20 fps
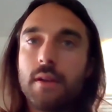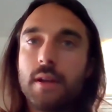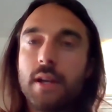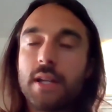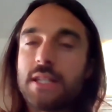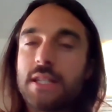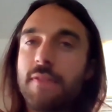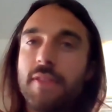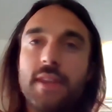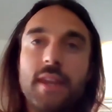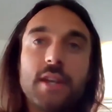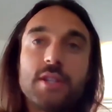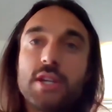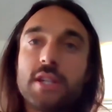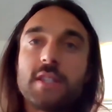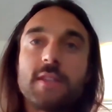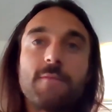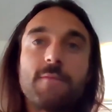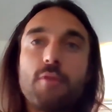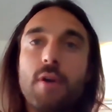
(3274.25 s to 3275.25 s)
Because if the
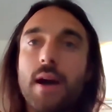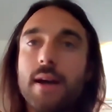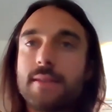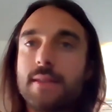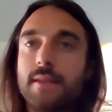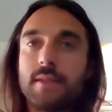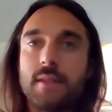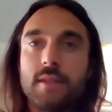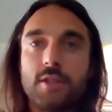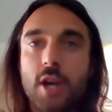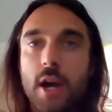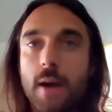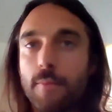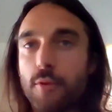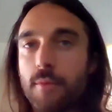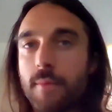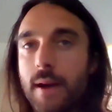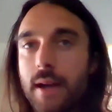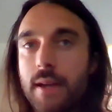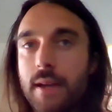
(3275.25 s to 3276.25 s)
digestive process is
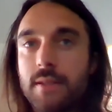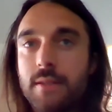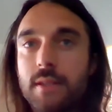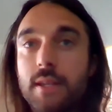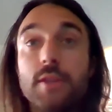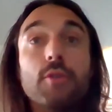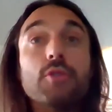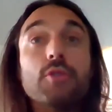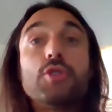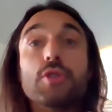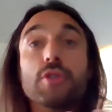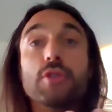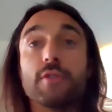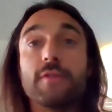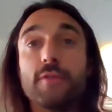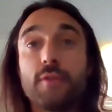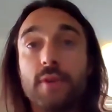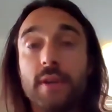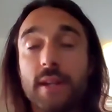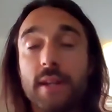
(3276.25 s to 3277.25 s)
compromised, you don't chew your
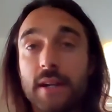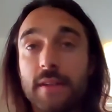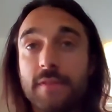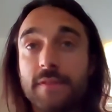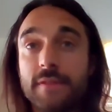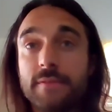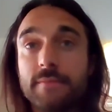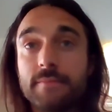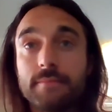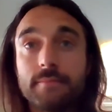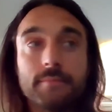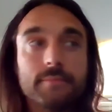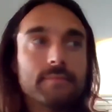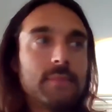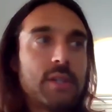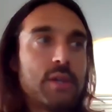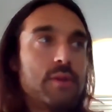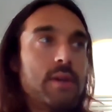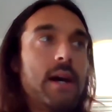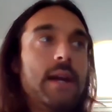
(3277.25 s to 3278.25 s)
food enough,
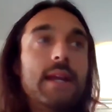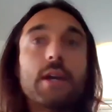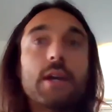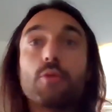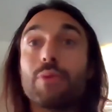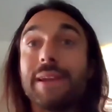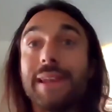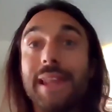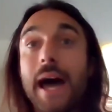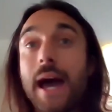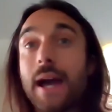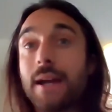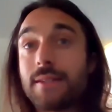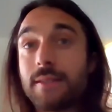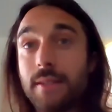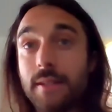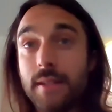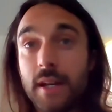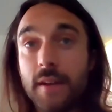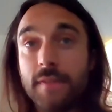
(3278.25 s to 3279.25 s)
you're not
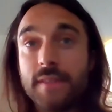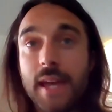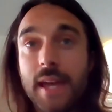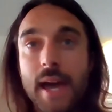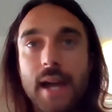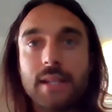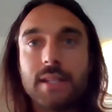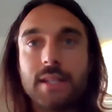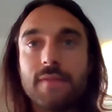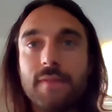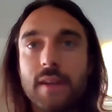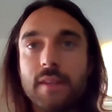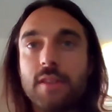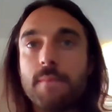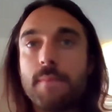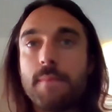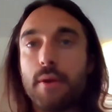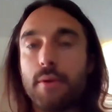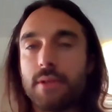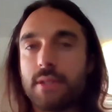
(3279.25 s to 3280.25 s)
relaxed enough to activate the
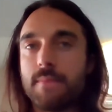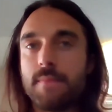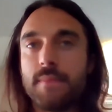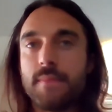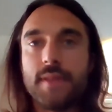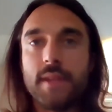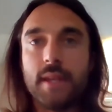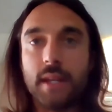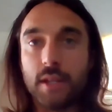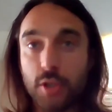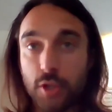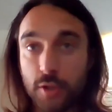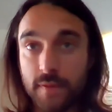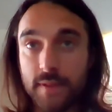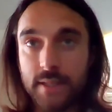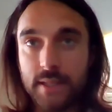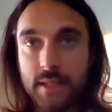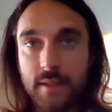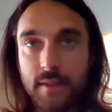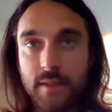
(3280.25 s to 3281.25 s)
parasympathetic
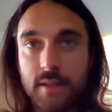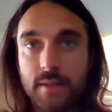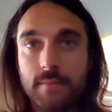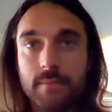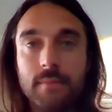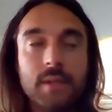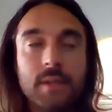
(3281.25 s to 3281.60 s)
nervous system,